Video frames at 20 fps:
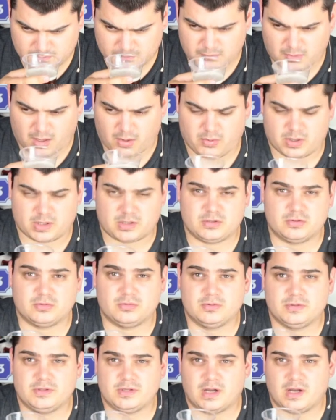
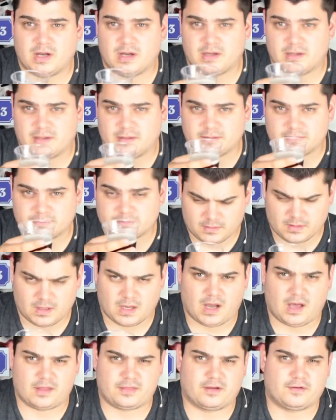maracuja and
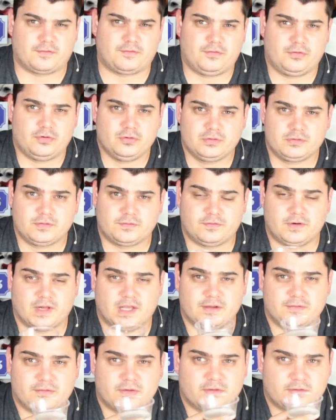other fruit
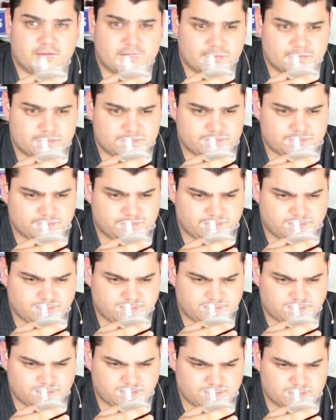flavors.
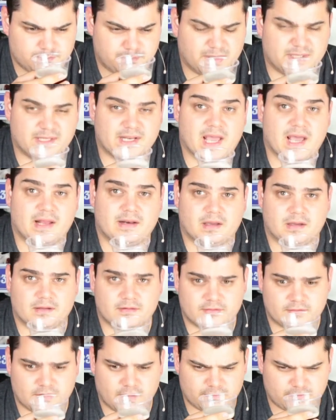Banana
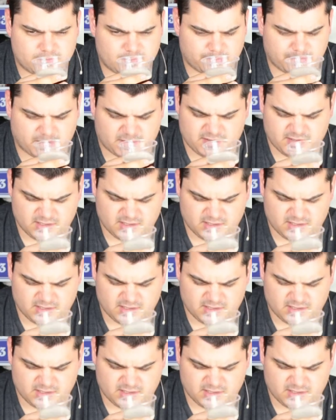and stuff, but